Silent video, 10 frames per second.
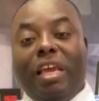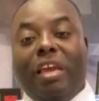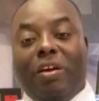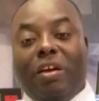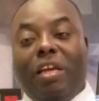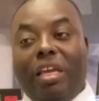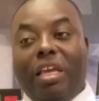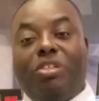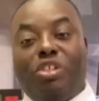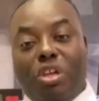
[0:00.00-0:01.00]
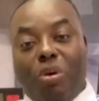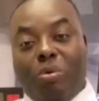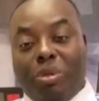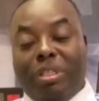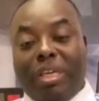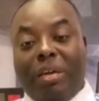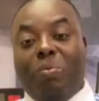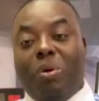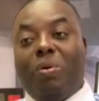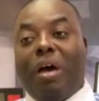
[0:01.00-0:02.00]
it's known that
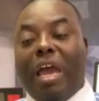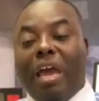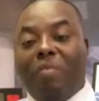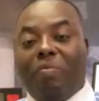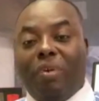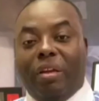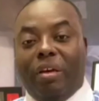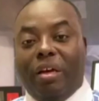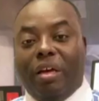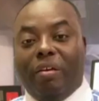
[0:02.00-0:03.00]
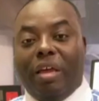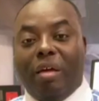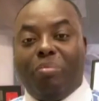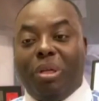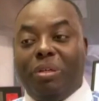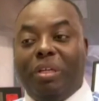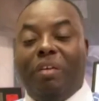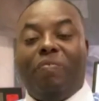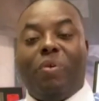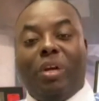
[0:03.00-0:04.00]
they will have
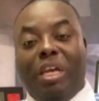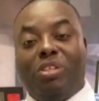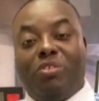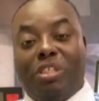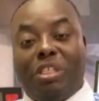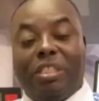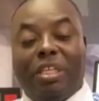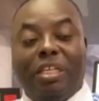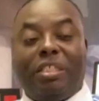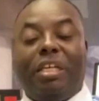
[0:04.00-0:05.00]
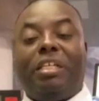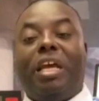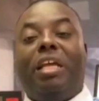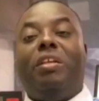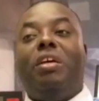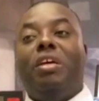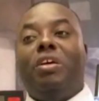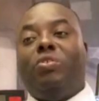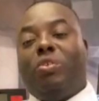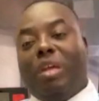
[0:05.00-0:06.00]
liability for injuries and things like that.
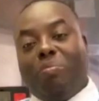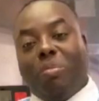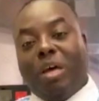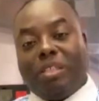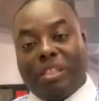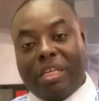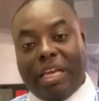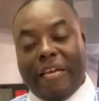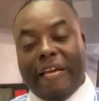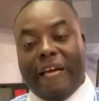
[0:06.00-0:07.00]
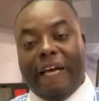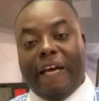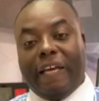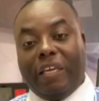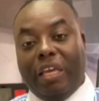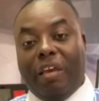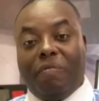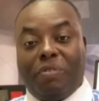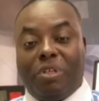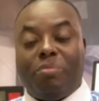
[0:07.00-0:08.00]
So they must
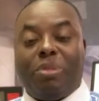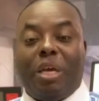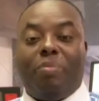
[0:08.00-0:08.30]
give some